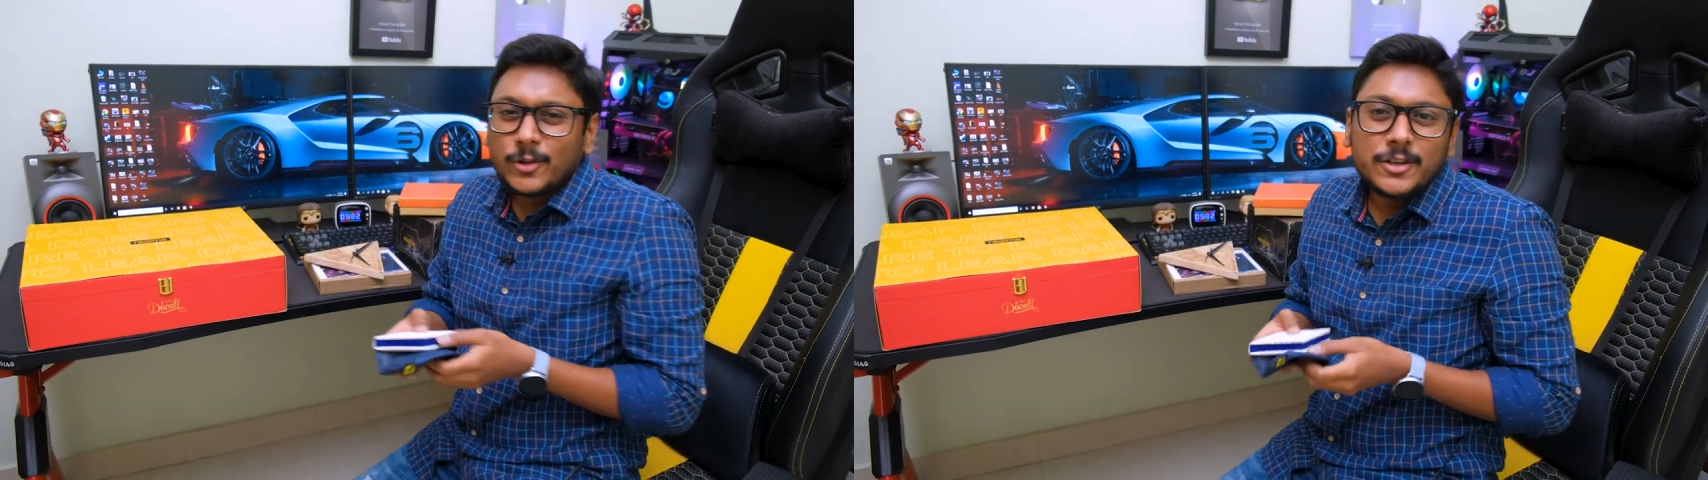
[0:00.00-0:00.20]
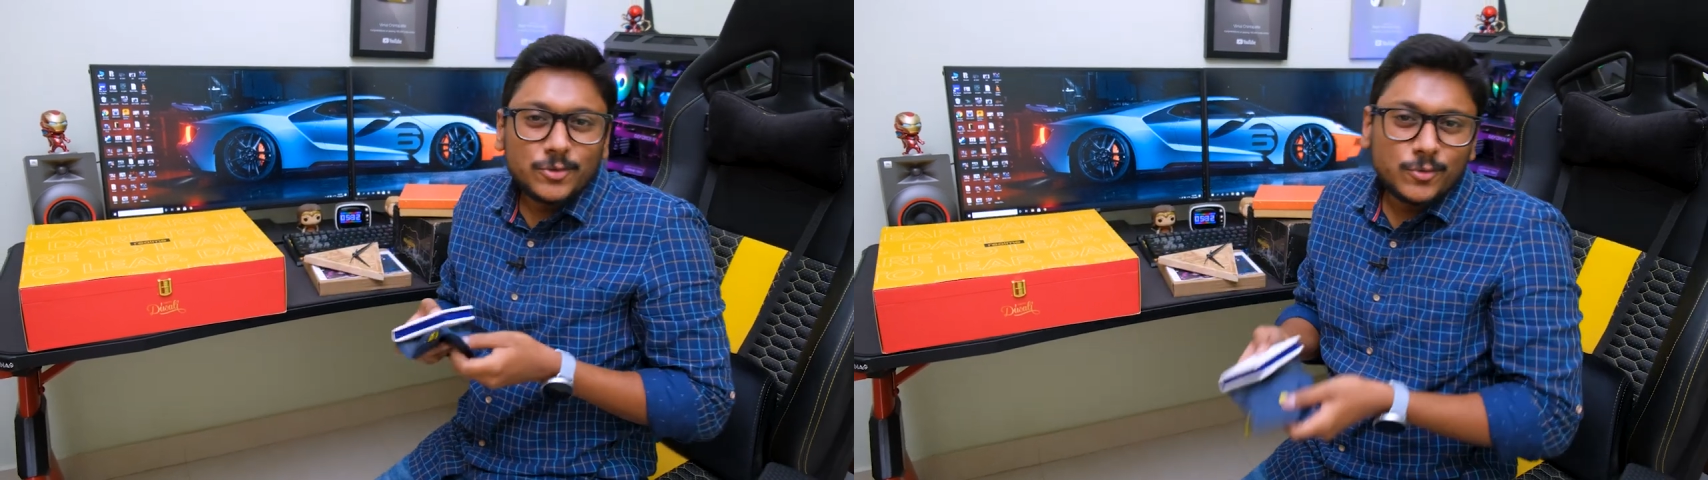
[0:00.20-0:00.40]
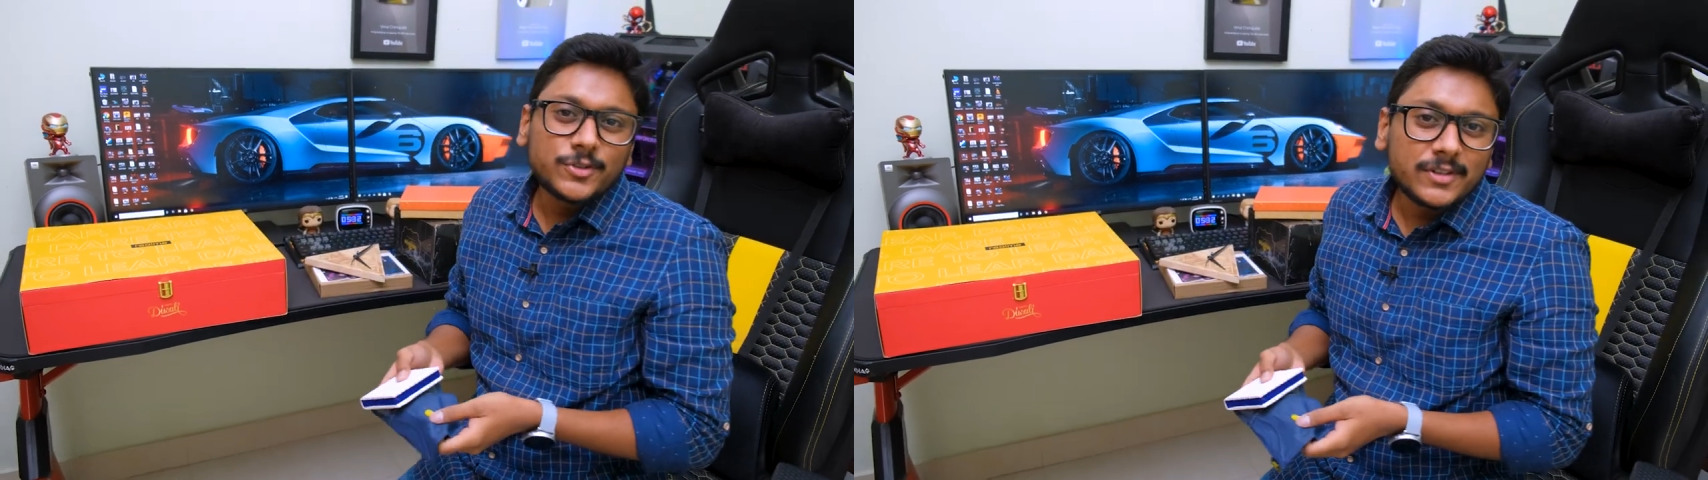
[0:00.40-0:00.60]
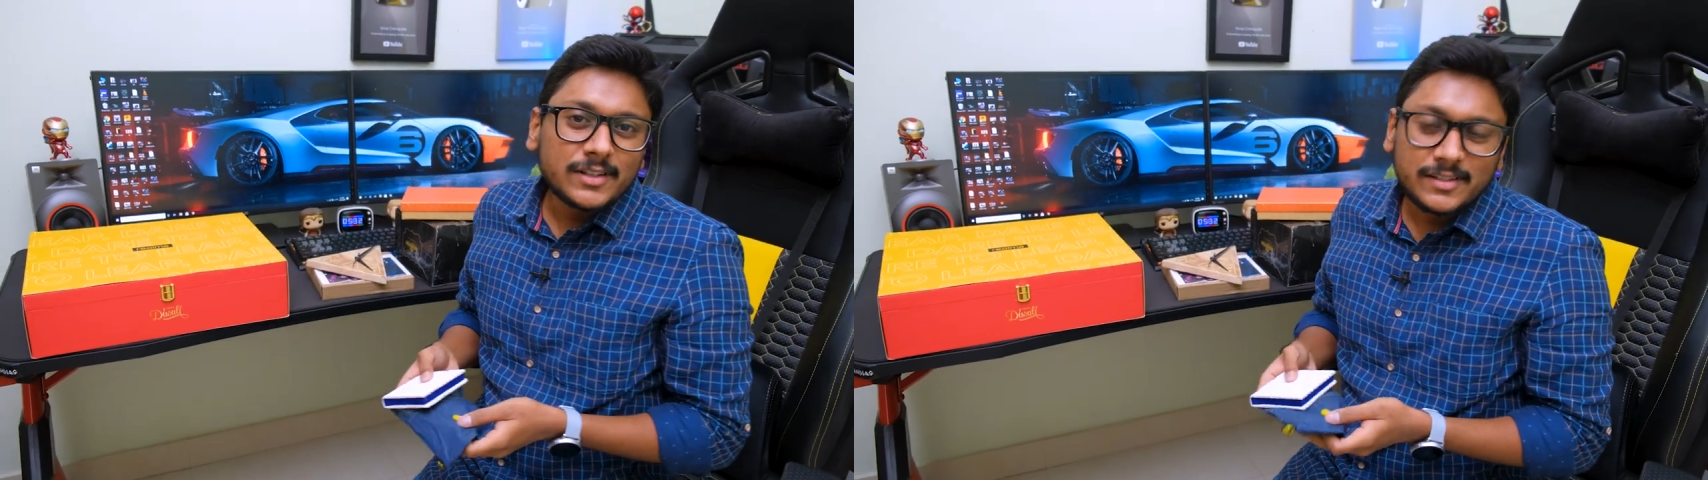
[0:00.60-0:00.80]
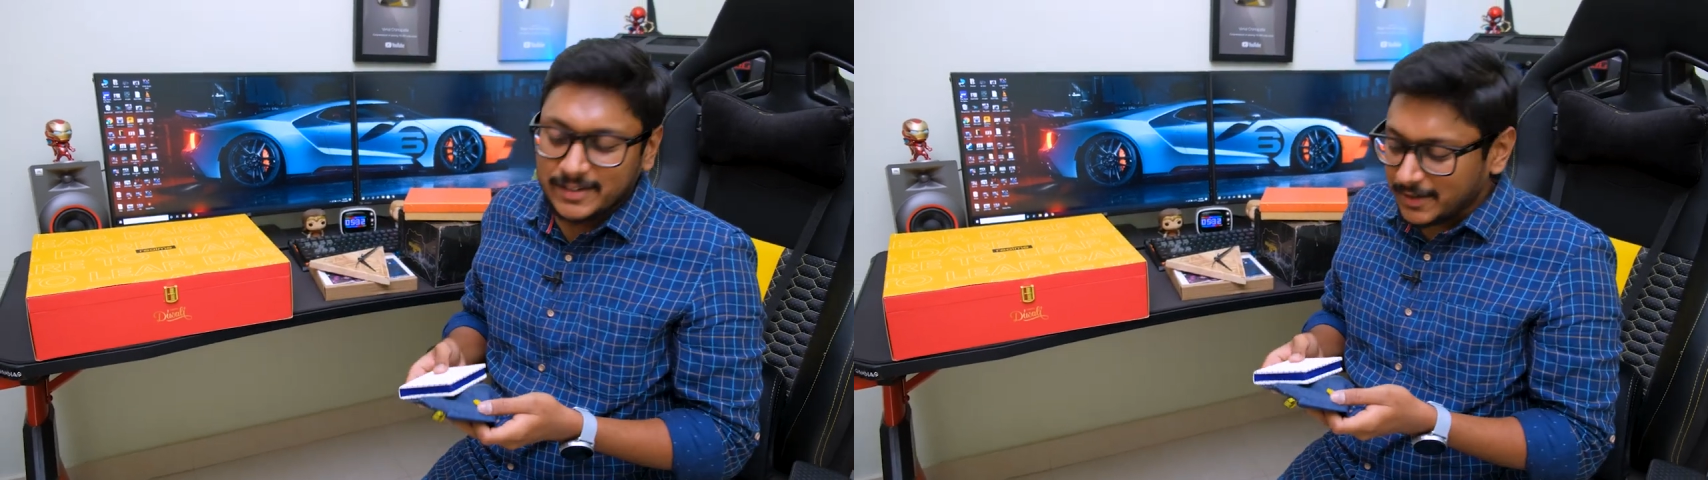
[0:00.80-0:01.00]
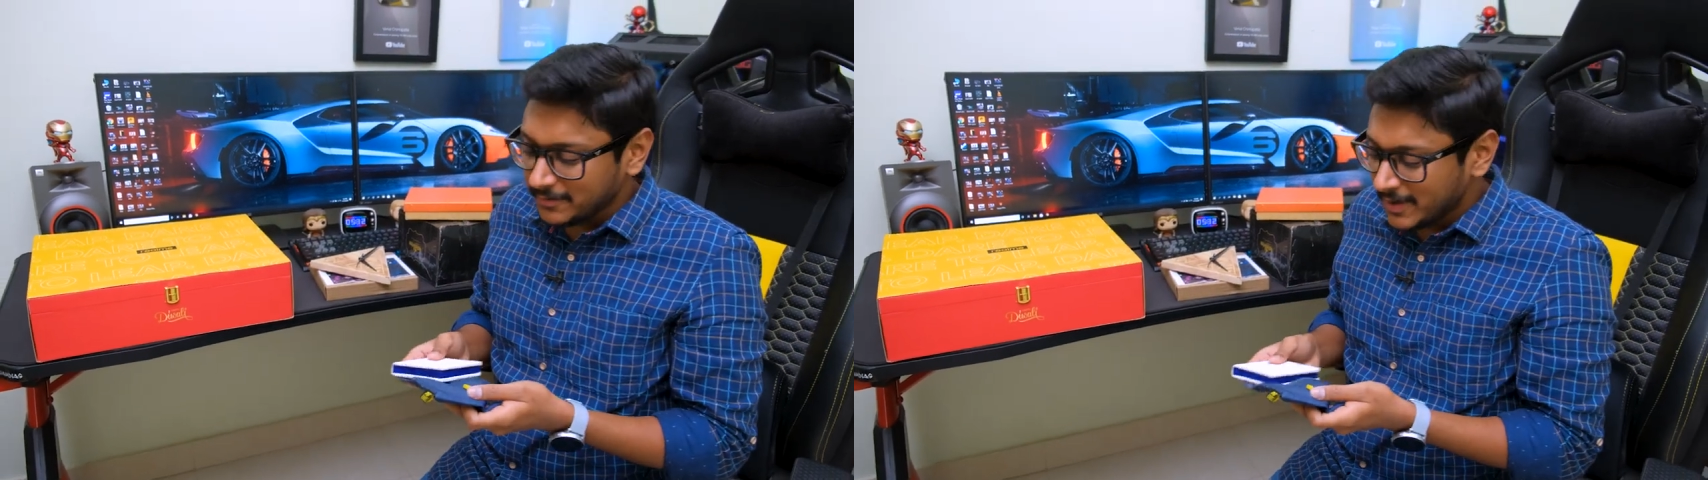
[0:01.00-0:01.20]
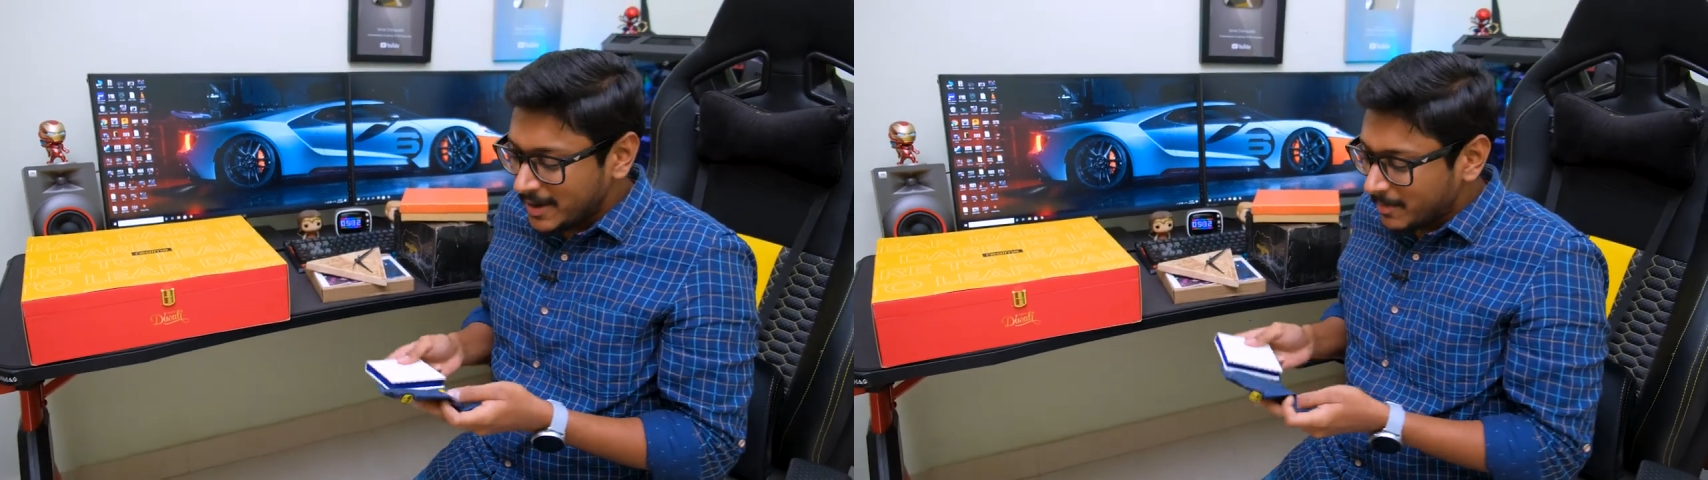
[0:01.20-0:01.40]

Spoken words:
the usual stuff.